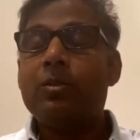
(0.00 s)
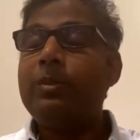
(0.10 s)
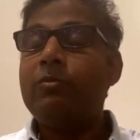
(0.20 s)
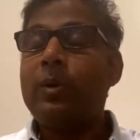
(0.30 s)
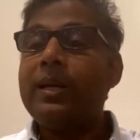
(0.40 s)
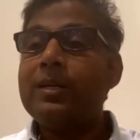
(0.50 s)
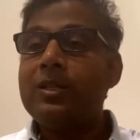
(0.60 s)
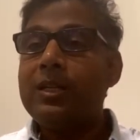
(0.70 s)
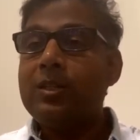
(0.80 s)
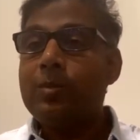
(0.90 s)
So before I can
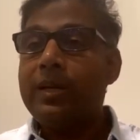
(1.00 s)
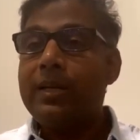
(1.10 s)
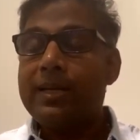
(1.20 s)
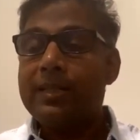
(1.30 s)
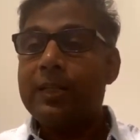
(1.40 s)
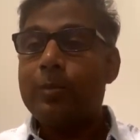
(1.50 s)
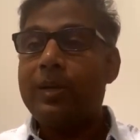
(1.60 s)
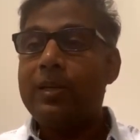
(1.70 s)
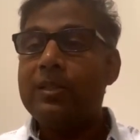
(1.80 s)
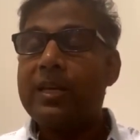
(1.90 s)
change my guest
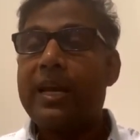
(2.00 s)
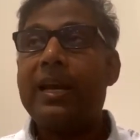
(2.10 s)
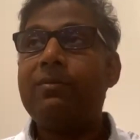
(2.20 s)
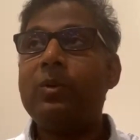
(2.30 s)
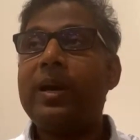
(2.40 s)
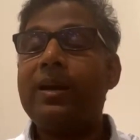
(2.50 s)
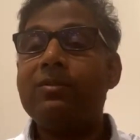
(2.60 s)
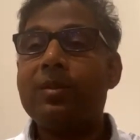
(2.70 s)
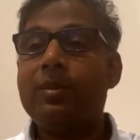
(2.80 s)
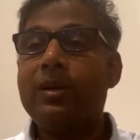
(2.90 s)
experience, I have to have
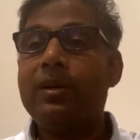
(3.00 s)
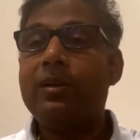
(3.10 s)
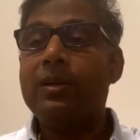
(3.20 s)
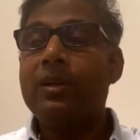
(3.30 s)
somebody